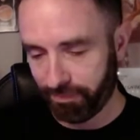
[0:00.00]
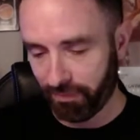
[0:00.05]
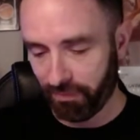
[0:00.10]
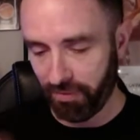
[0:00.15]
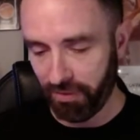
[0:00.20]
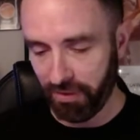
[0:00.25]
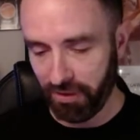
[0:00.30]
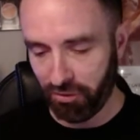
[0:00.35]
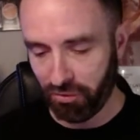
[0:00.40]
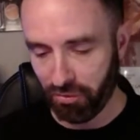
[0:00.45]

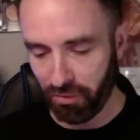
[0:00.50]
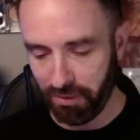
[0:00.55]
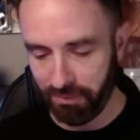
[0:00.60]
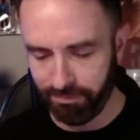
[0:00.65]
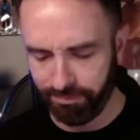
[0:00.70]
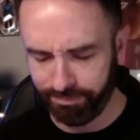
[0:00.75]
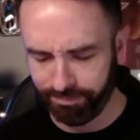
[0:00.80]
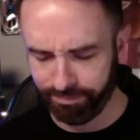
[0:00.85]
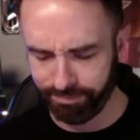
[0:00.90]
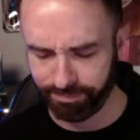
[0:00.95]
for this
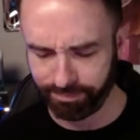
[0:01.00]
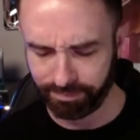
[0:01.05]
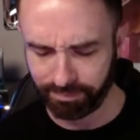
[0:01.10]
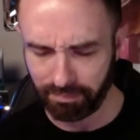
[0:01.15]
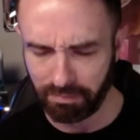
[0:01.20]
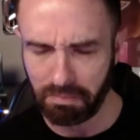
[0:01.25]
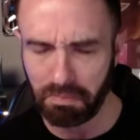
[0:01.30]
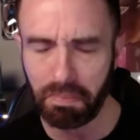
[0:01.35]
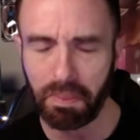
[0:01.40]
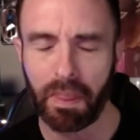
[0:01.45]
one.
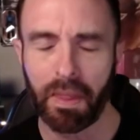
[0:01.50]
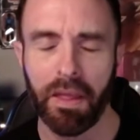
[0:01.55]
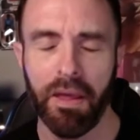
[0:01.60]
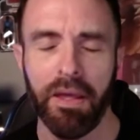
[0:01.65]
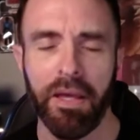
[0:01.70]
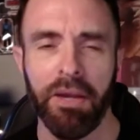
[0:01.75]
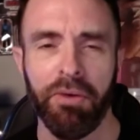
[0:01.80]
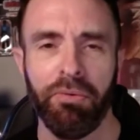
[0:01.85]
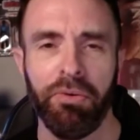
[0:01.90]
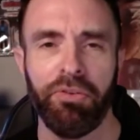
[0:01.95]

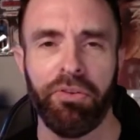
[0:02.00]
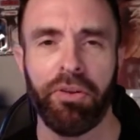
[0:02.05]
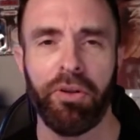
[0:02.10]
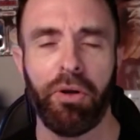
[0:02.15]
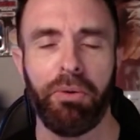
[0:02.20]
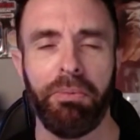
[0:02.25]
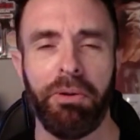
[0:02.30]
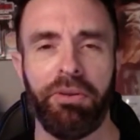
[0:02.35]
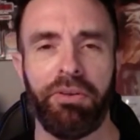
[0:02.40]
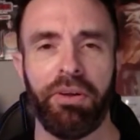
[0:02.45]
It was a
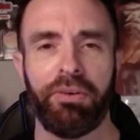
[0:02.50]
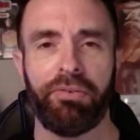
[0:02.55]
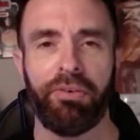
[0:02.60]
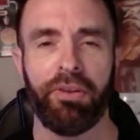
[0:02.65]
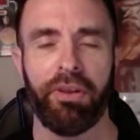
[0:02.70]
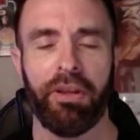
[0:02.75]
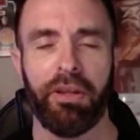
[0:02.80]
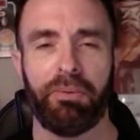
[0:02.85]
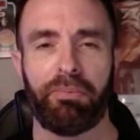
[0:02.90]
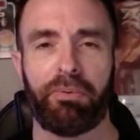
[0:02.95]
little bit different
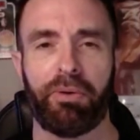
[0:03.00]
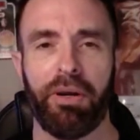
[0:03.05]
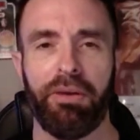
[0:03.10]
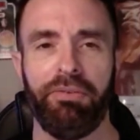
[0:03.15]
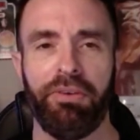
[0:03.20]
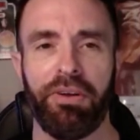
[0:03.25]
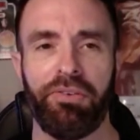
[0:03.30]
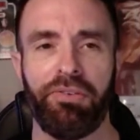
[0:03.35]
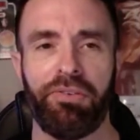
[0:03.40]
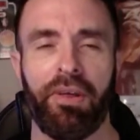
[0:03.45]
than the
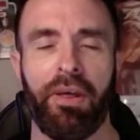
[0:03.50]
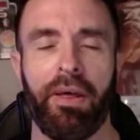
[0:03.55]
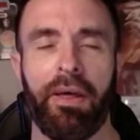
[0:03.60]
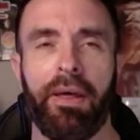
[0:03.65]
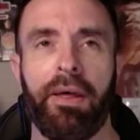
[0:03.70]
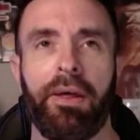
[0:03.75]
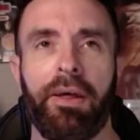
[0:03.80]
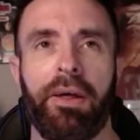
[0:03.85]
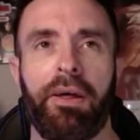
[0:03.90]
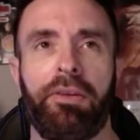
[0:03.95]
previous
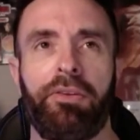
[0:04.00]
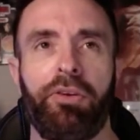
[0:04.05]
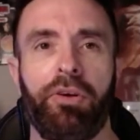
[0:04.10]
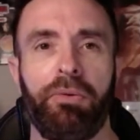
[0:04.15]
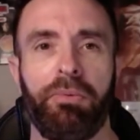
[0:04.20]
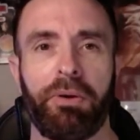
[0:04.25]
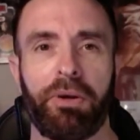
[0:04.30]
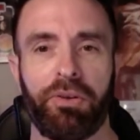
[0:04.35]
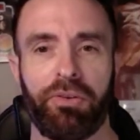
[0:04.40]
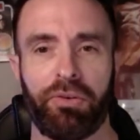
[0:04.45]
two
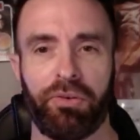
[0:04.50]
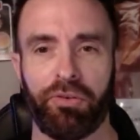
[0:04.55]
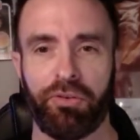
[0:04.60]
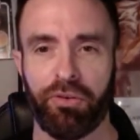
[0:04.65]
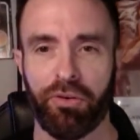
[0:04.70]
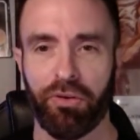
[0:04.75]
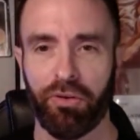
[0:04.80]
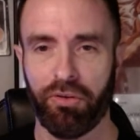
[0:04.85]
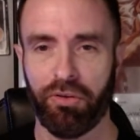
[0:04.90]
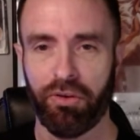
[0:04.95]
because there's
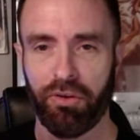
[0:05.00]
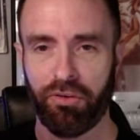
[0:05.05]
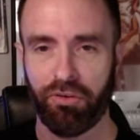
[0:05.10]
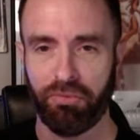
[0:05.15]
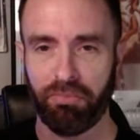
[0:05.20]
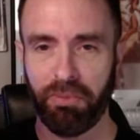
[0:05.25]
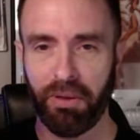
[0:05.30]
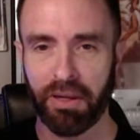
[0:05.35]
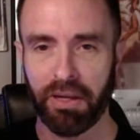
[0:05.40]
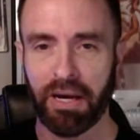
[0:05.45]

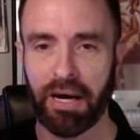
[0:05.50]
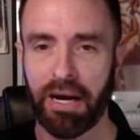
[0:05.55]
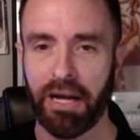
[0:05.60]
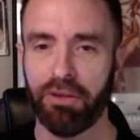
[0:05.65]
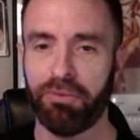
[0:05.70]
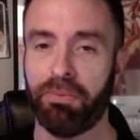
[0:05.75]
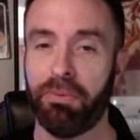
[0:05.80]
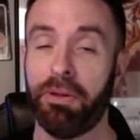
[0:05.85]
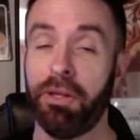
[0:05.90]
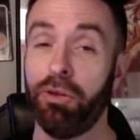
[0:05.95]
such big
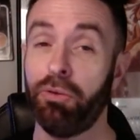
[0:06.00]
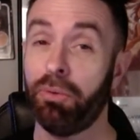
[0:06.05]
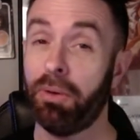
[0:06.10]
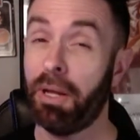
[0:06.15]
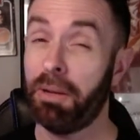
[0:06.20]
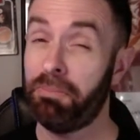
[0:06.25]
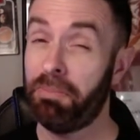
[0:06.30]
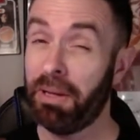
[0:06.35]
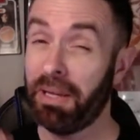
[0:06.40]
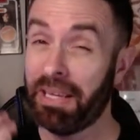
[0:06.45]
highs, but this one
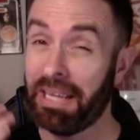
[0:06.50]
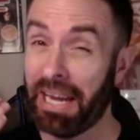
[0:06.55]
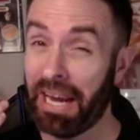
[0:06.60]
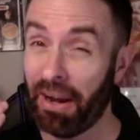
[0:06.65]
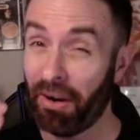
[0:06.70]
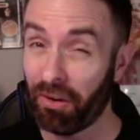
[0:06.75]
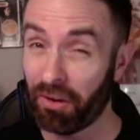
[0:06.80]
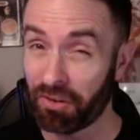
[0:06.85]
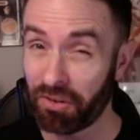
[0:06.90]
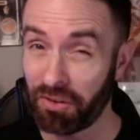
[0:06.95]
had big
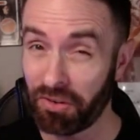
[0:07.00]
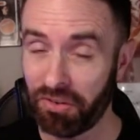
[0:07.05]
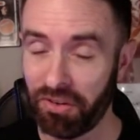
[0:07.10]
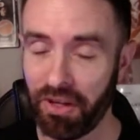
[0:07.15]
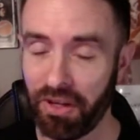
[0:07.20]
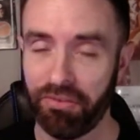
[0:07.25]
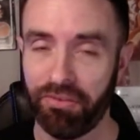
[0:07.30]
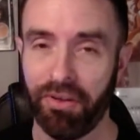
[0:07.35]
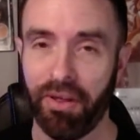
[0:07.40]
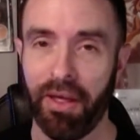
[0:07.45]
character
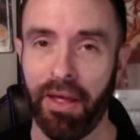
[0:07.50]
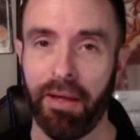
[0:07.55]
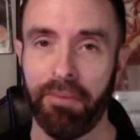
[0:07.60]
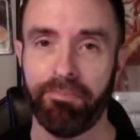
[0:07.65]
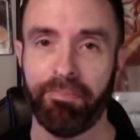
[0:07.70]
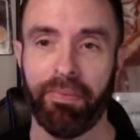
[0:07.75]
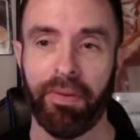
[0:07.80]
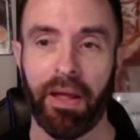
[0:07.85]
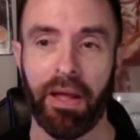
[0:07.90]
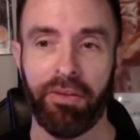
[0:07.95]
stuff
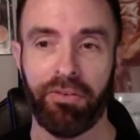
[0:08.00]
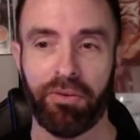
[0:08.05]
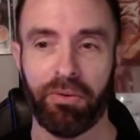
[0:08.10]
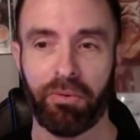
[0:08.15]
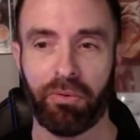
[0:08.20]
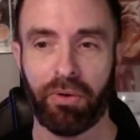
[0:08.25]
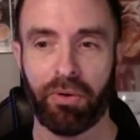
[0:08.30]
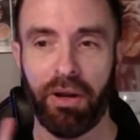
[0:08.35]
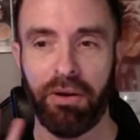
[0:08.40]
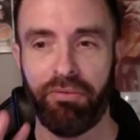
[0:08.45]
and some
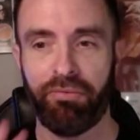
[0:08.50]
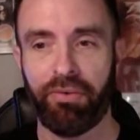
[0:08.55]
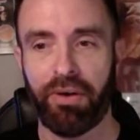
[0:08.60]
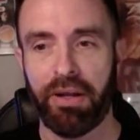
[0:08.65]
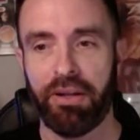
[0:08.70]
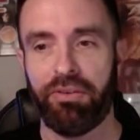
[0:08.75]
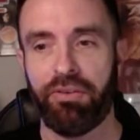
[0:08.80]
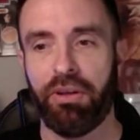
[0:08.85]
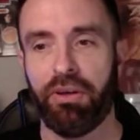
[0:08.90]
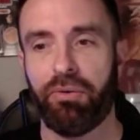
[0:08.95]
great
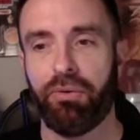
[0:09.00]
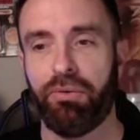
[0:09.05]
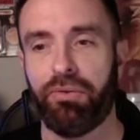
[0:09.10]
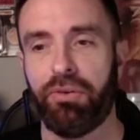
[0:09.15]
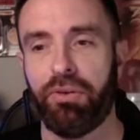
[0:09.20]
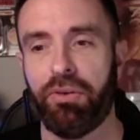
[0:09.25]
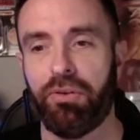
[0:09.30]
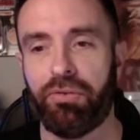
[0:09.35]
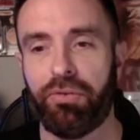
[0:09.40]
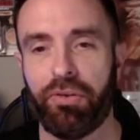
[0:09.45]
fight
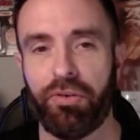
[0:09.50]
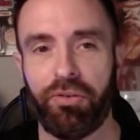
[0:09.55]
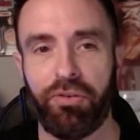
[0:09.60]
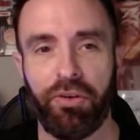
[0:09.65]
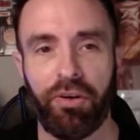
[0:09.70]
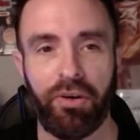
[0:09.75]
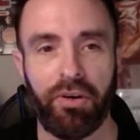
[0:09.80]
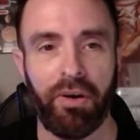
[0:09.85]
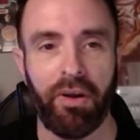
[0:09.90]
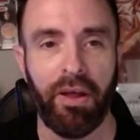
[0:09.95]
sequences for
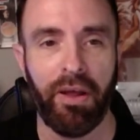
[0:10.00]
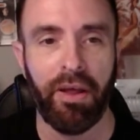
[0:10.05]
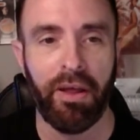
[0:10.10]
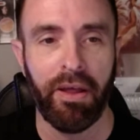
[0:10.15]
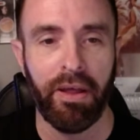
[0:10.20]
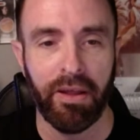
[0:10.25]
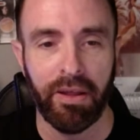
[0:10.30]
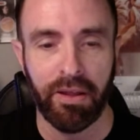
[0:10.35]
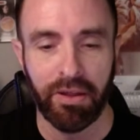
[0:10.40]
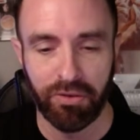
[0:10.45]
sure.
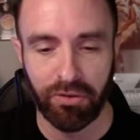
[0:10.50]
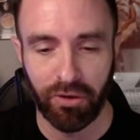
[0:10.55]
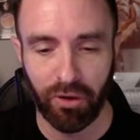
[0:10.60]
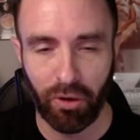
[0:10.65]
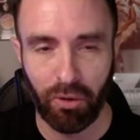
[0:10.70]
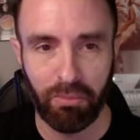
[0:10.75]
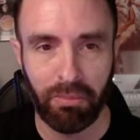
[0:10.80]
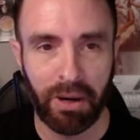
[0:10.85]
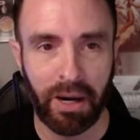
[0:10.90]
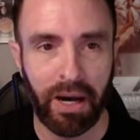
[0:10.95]

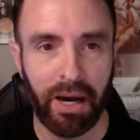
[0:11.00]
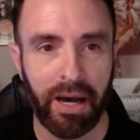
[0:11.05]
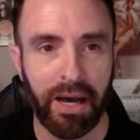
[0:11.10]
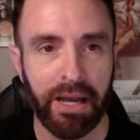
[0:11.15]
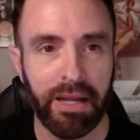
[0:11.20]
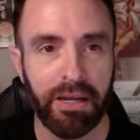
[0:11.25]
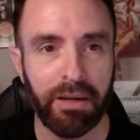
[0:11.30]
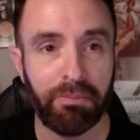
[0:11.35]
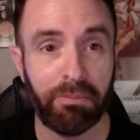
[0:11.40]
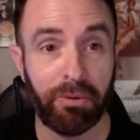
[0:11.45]
So
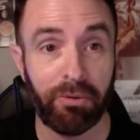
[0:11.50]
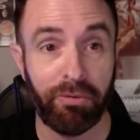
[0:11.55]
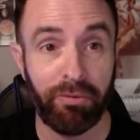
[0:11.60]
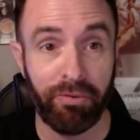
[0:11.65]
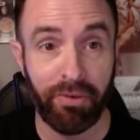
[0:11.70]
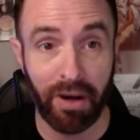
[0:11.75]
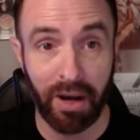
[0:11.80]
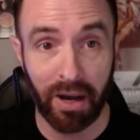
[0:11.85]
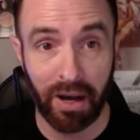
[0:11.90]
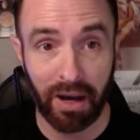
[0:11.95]
my number
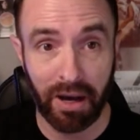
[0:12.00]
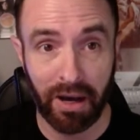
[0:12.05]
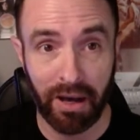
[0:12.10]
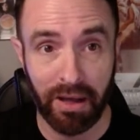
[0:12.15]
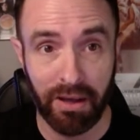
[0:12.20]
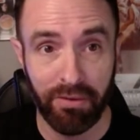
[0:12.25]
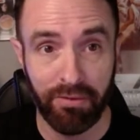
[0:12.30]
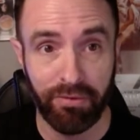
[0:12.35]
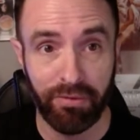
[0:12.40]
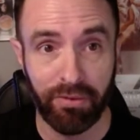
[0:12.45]

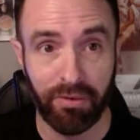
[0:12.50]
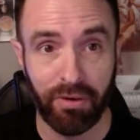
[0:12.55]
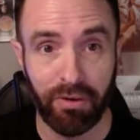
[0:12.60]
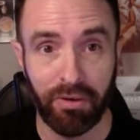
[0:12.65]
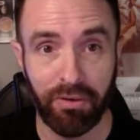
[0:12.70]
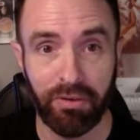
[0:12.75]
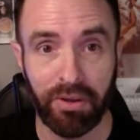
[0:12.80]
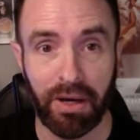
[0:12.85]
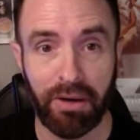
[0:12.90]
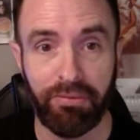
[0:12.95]
5,
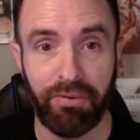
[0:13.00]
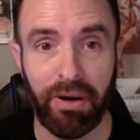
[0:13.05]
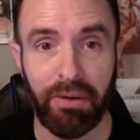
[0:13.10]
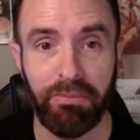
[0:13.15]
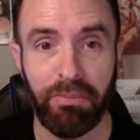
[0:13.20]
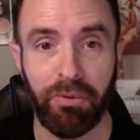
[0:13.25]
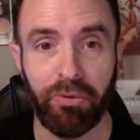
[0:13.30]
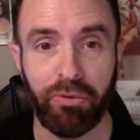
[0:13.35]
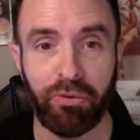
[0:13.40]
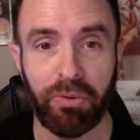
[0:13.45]
top 5
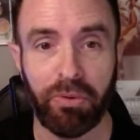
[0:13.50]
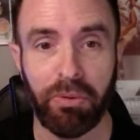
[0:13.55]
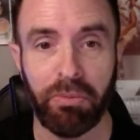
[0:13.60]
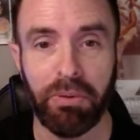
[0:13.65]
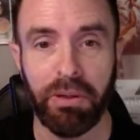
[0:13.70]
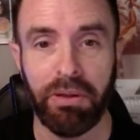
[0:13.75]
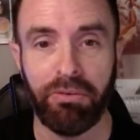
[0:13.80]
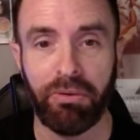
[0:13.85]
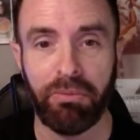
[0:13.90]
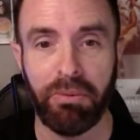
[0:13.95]
moments from The
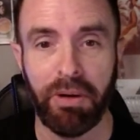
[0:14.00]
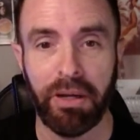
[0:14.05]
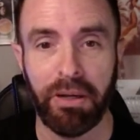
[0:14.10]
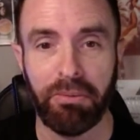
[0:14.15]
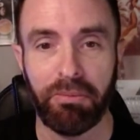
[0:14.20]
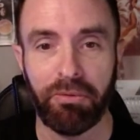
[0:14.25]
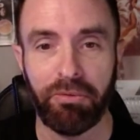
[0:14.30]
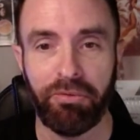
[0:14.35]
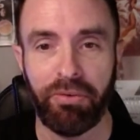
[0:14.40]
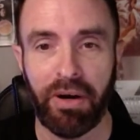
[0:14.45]
Believer, my
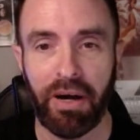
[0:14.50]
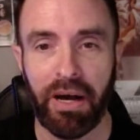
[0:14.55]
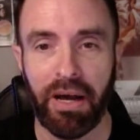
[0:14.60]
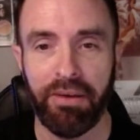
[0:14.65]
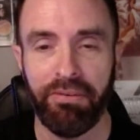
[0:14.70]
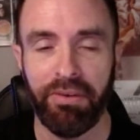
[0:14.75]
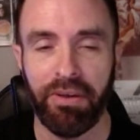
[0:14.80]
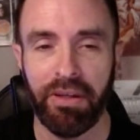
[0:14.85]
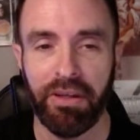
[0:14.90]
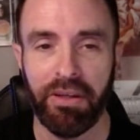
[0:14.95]
number
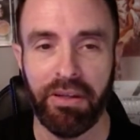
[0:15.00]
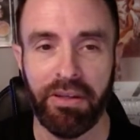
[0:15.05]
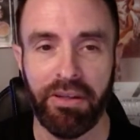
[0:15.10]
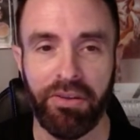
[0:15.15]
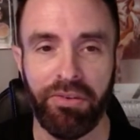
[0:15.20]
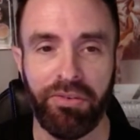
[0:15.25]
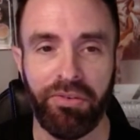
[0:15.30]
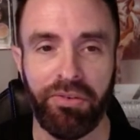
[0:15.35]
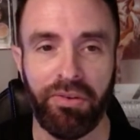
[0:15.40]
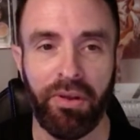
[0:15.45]
5
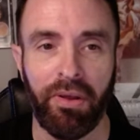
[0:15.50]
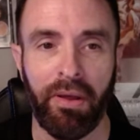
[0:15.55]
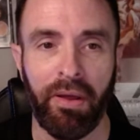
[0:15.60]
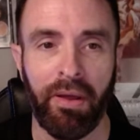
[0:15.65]
is